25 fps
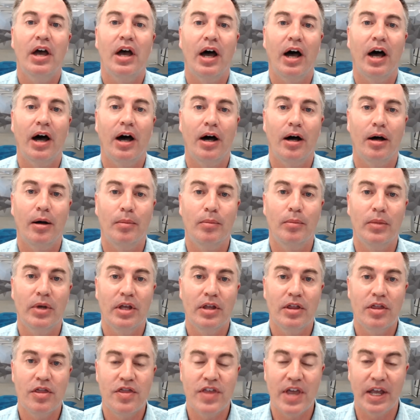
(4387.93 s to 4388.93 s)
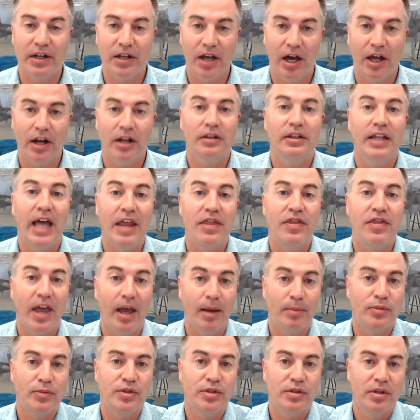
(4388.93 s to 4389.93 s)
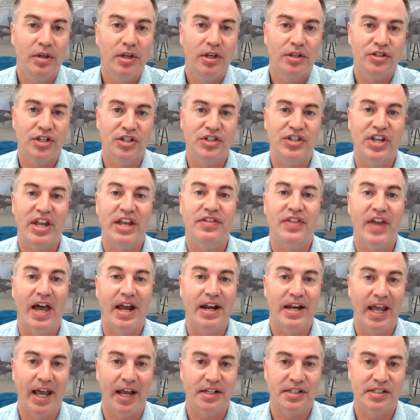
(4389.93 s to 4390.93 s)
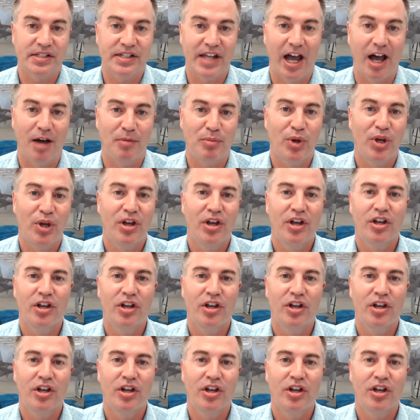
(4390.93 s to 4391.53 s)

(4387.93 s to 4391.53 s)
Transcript: um, that kind of led them to take that next step